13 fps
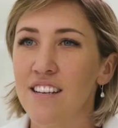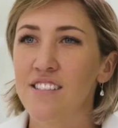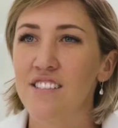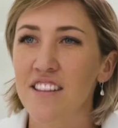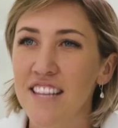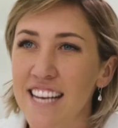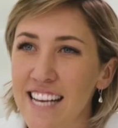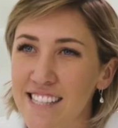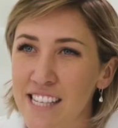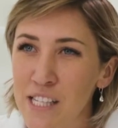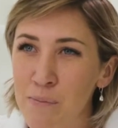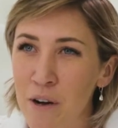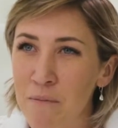So the next
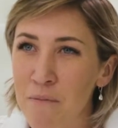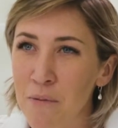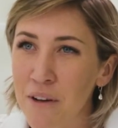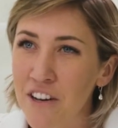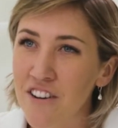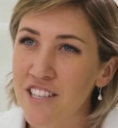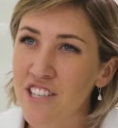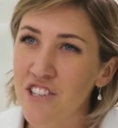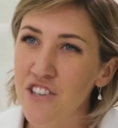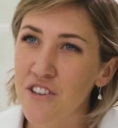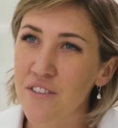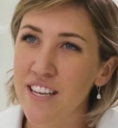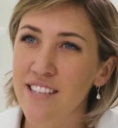experiment we're going to do
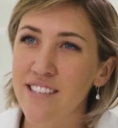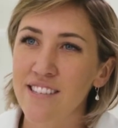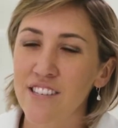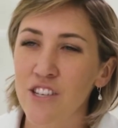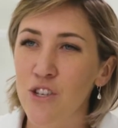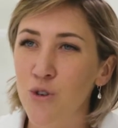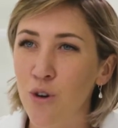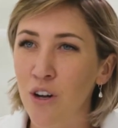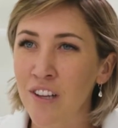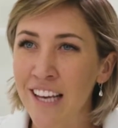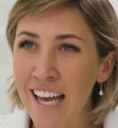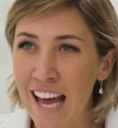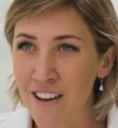is
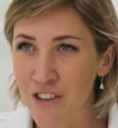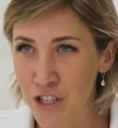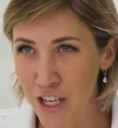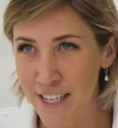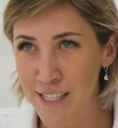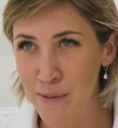controlling our shutter